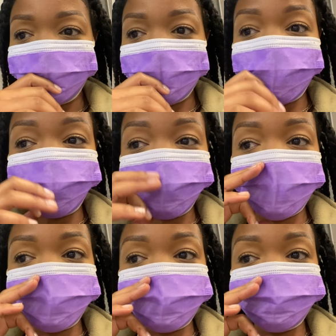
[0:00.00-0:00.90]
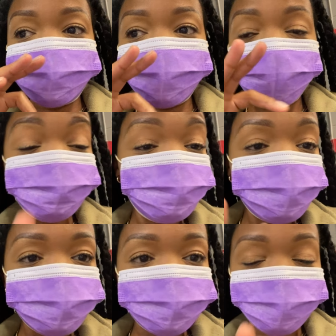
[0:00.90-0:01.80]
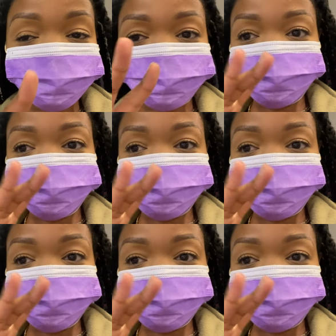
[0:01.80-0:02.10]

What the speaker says: I thought I would be confident enough